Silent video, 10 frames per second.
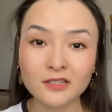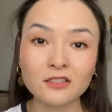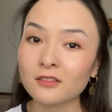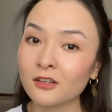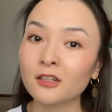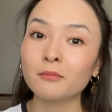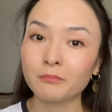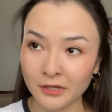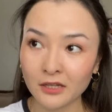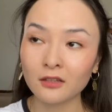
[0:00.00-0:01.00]
it's gonna
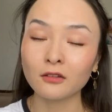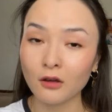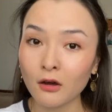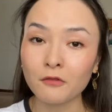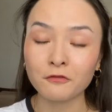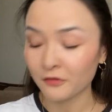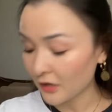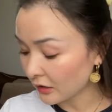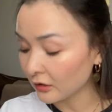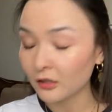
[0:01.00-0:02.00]
peel off
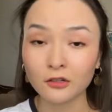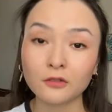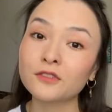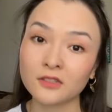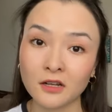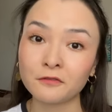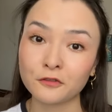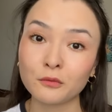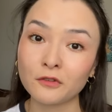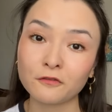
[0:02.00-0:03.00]
a lot of stuff from your